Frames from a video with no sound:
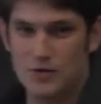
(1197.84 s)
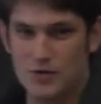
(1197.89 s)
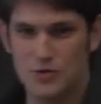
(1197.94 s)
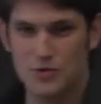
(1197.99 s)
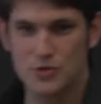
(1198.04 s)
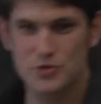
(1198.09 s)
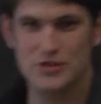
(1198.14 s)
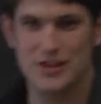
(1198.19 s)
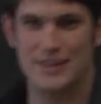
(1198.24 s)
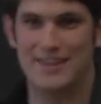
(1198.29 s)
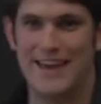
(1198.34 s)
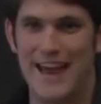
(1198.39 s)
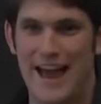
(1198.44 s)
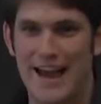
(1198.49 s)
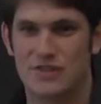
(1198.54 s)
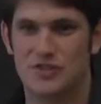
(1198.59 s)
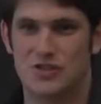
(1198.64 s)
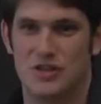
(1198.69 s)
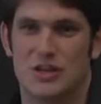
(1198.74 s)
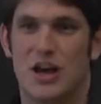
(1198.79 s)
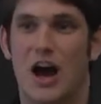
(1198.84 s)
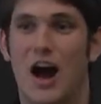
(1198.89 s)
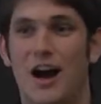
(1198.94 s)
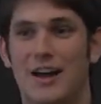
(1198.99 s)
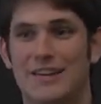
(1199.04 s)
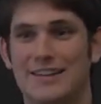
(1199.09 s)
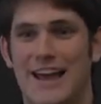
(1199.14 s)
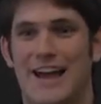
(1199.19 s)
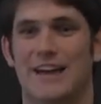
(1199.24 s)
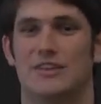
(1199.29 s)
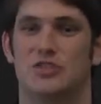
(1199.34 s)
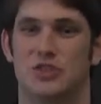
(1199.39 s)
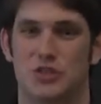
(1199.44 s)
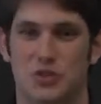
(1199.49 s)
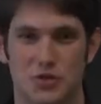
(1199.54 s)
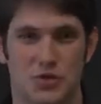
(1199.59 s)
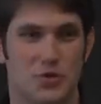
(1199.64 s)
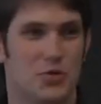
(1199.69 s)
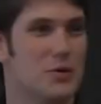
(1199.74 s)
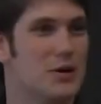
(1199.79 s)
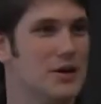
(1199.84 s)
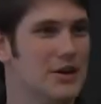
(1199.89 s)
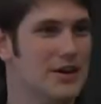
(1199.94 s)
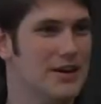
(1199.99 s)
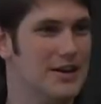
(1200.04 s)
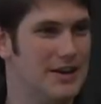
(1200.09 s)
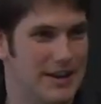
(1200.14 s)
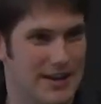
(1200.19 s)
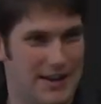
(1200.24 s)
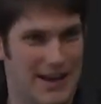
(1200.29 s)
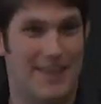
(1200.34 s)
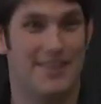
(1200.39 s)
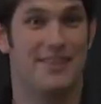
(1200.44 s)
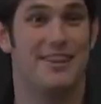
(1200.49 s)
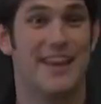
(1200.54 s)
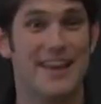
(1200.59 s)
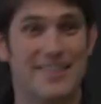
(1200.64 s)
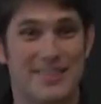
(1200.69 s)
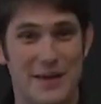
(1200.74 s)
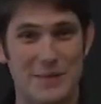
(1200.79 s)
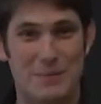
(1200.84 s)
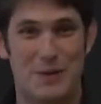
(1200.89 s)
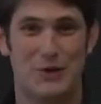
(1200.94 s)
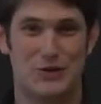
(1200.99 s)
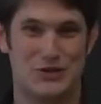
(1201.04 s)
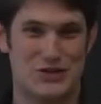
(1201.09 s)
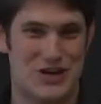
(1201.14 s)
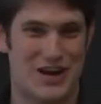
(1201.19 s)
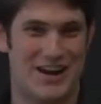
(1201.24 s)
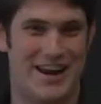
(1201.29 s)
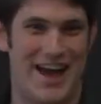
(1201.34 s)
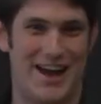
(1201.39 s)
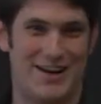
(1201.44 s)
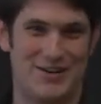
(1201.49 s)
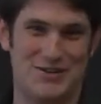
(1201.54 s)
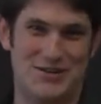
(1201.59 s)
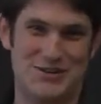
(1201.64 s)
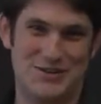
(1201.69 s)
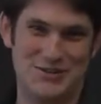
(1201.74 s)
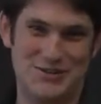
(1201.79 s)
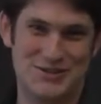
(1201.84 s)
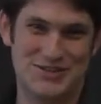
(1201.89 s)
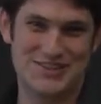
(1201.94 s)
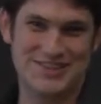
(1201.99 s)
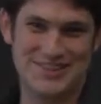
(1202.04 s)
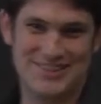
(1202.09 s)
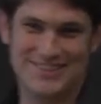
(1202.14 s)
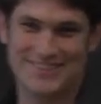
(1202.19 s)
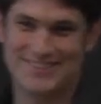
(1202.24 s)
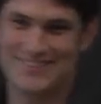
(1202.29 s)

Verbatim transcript: News, that they actually contact you and then they post it on Hacker News.